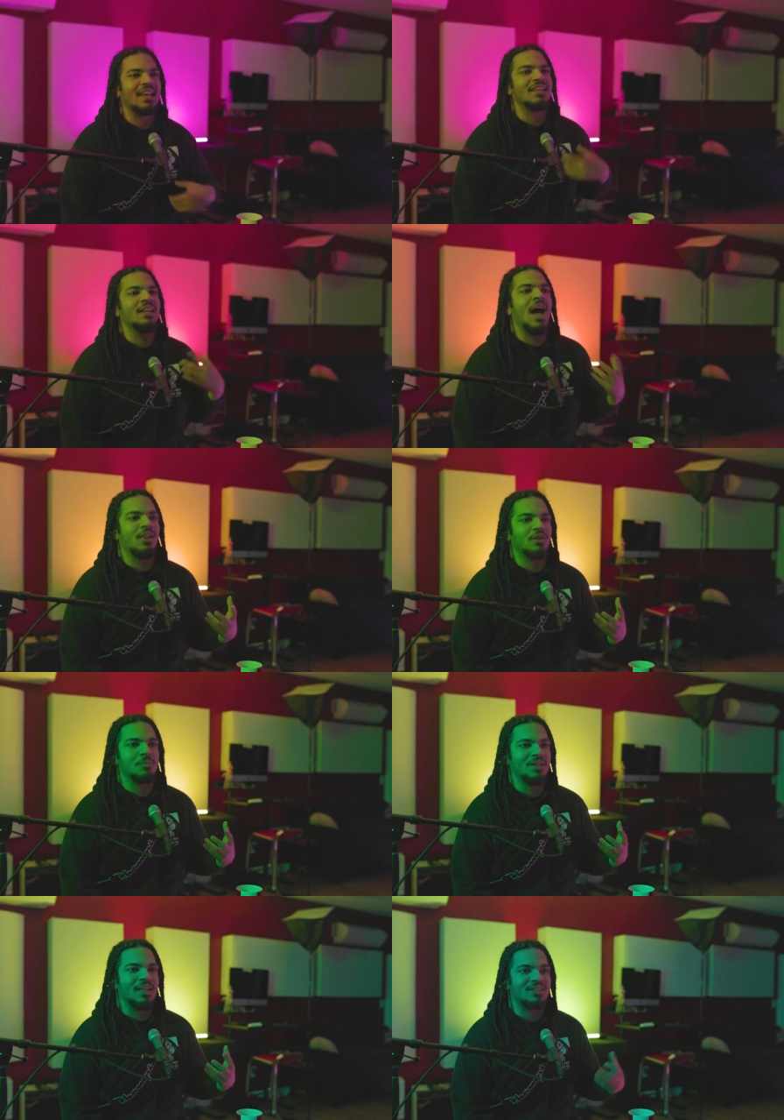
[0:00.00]

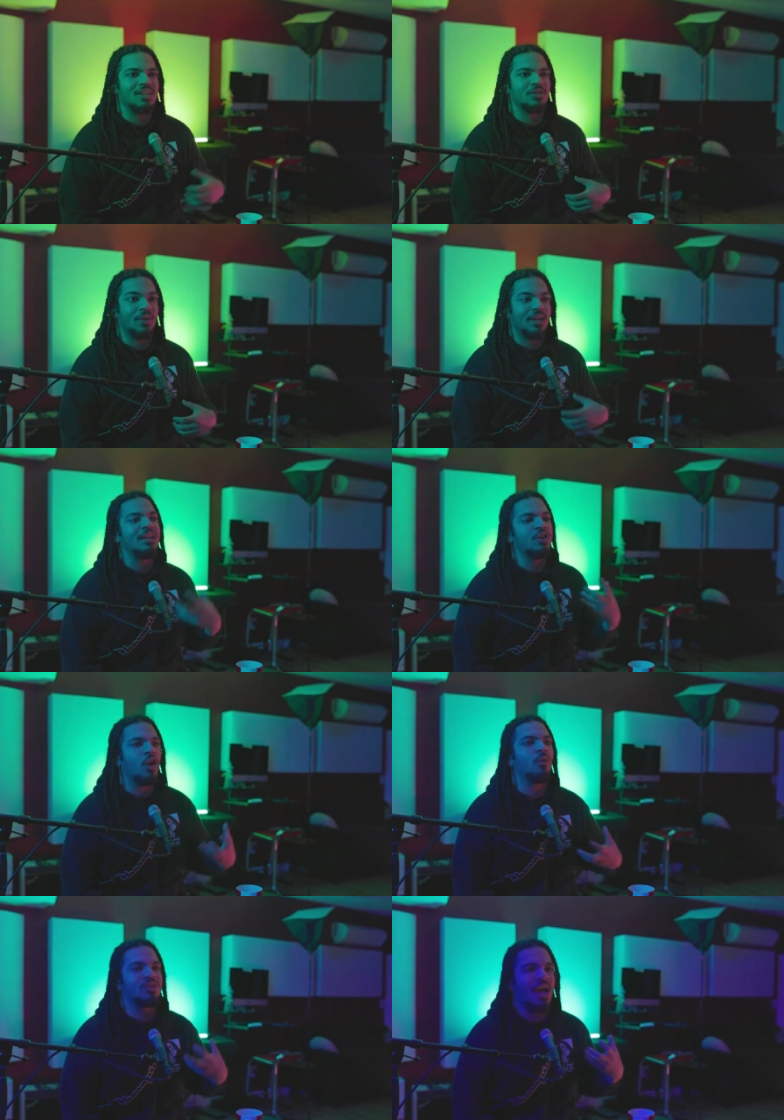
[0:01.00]
acknowledgement that okay. sense of like he
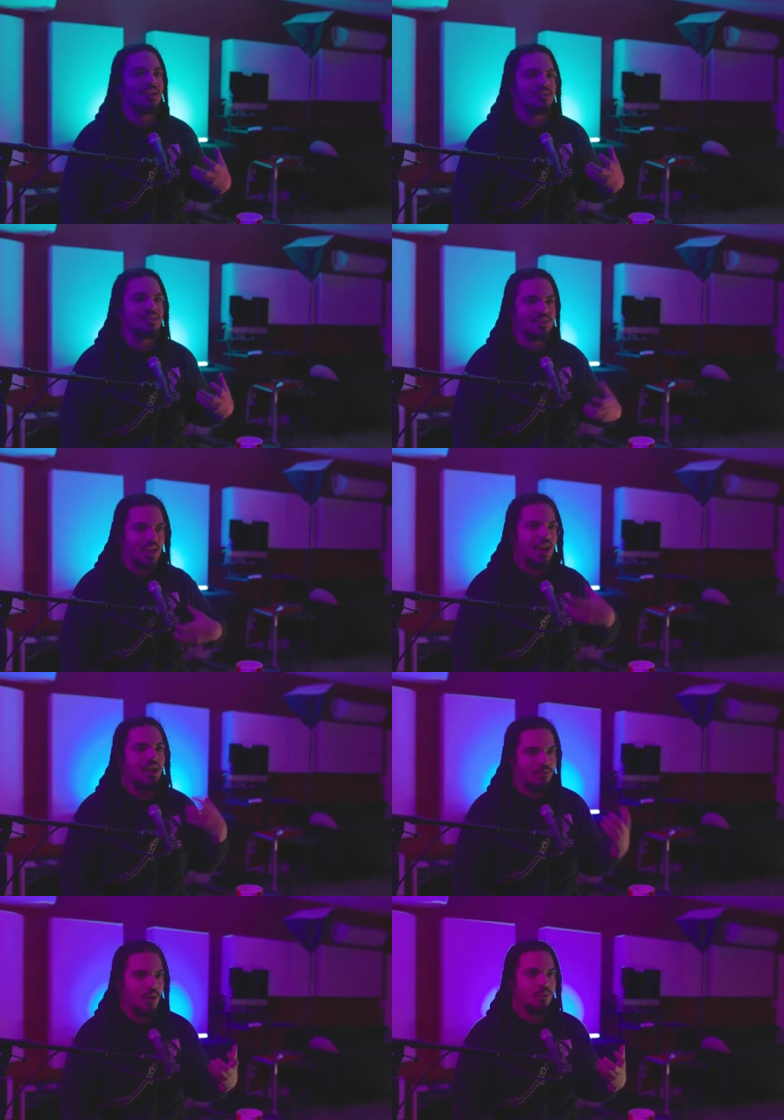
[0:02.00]
knows i exist and that
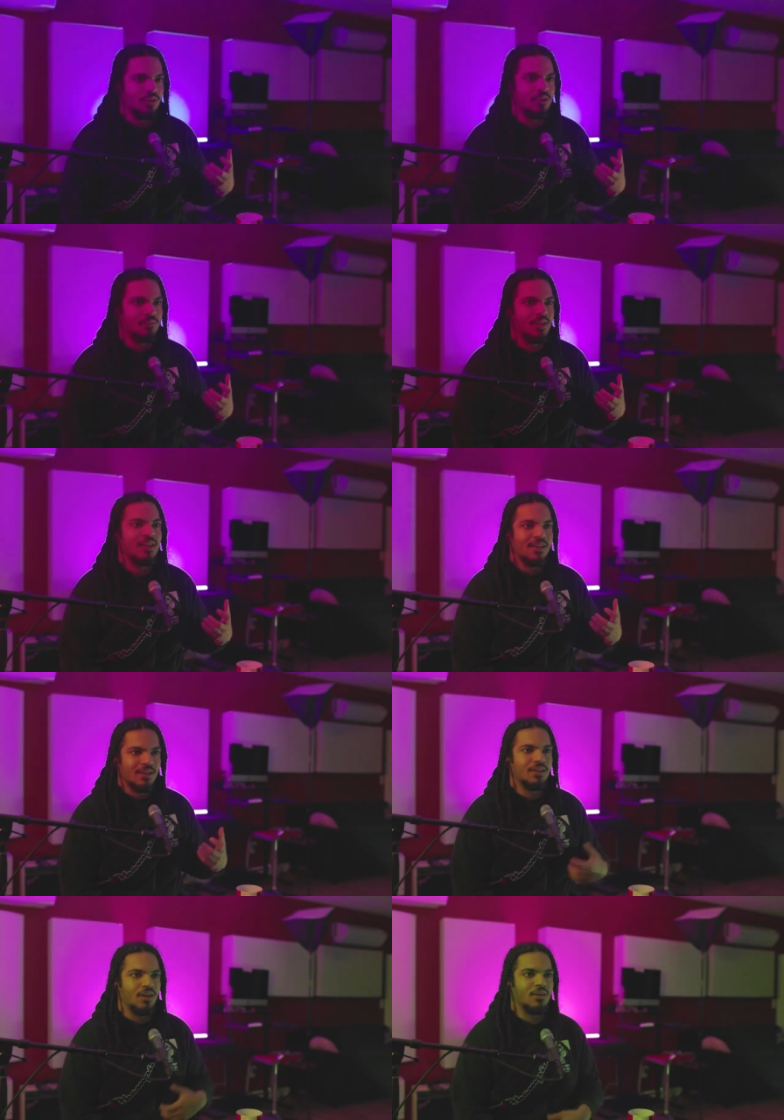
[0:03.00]
i fuck with him
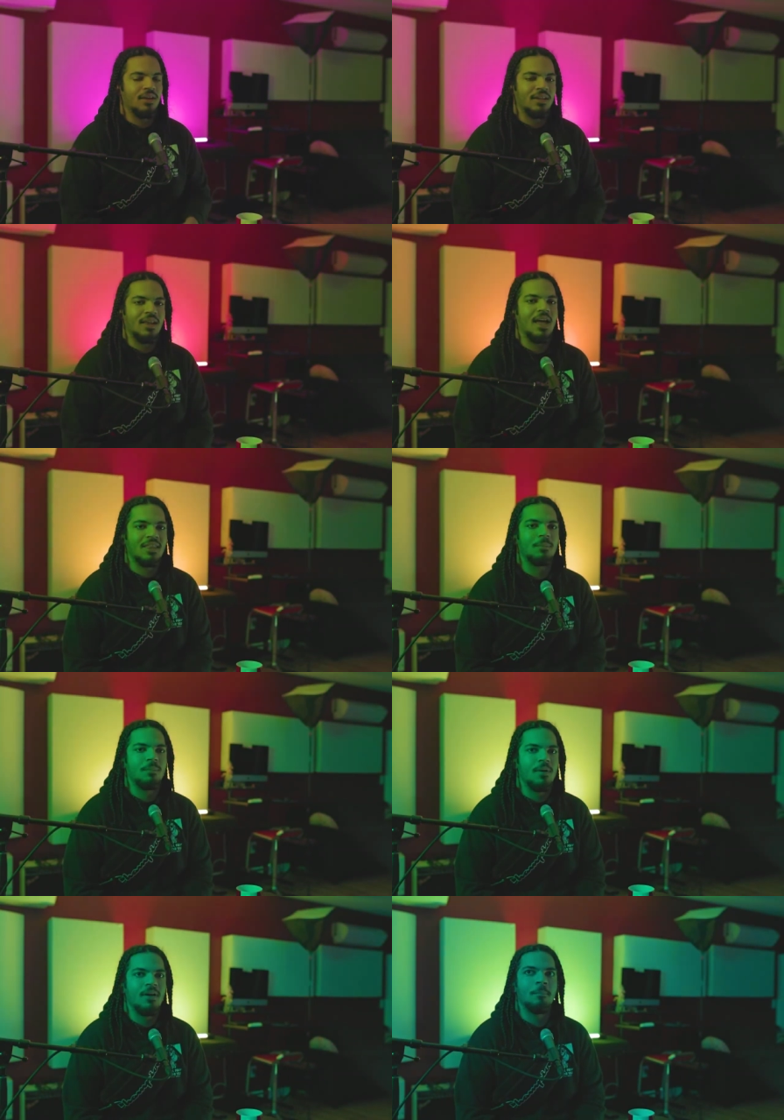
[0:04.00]
gotcha you know gotcha. and i think
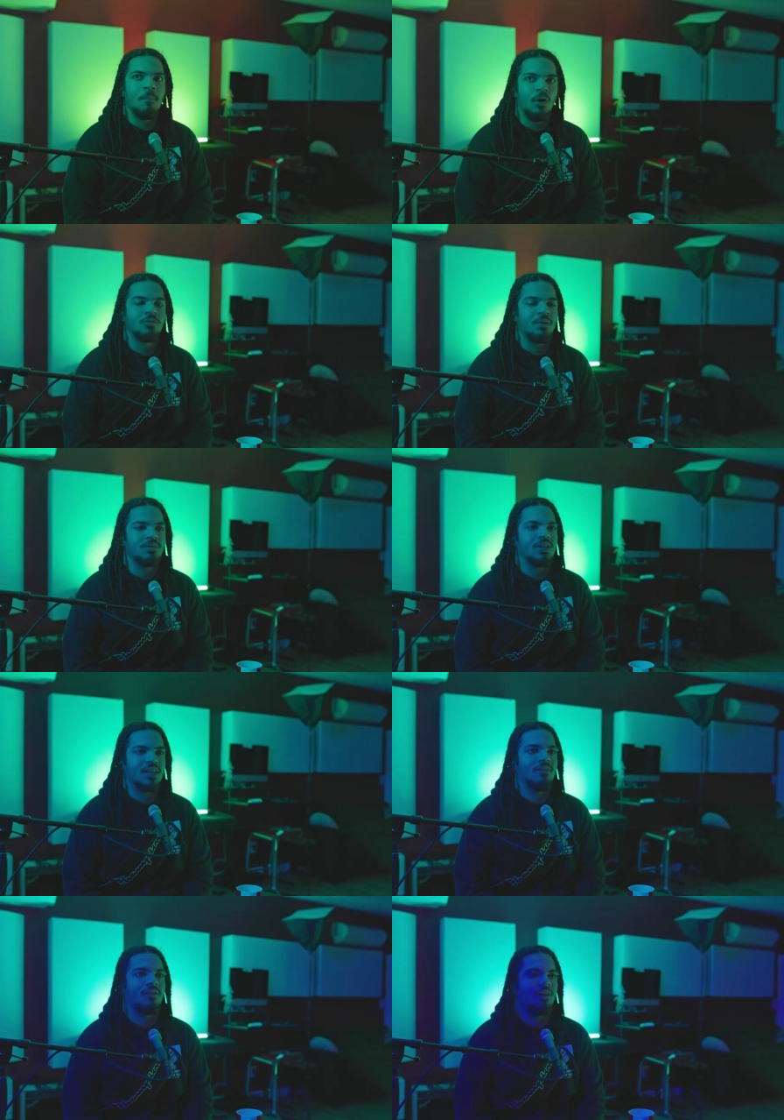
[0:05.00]
most people take
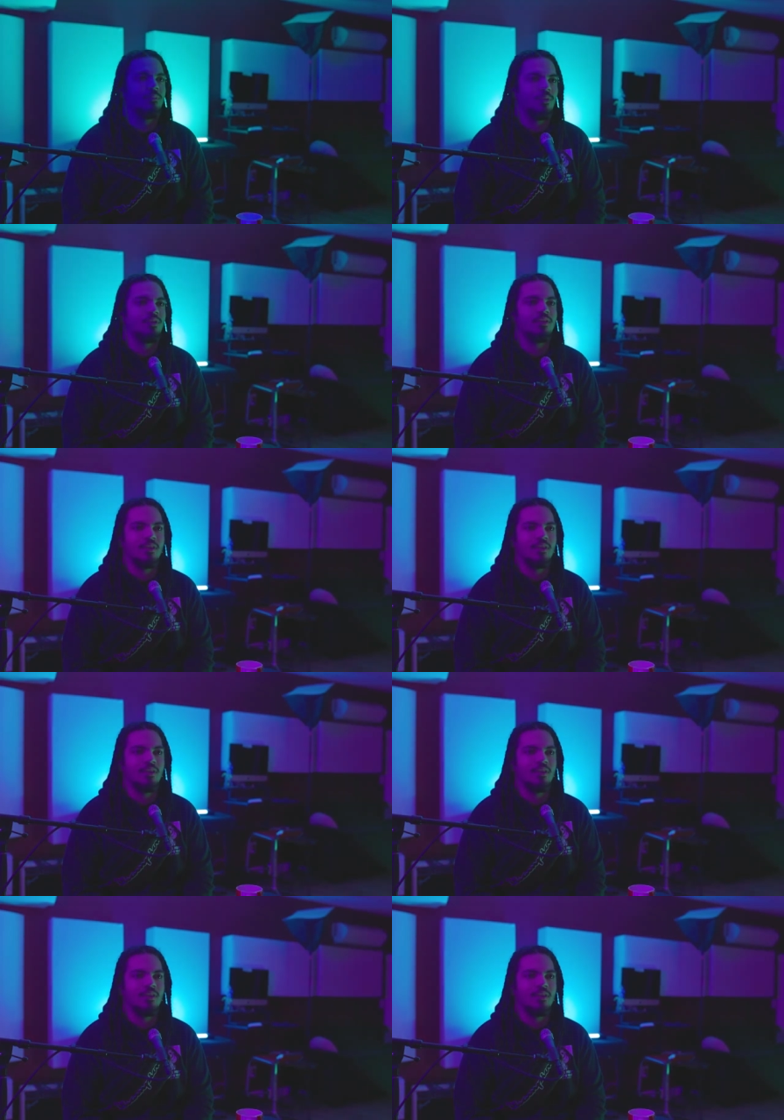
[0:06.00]
that very importantly.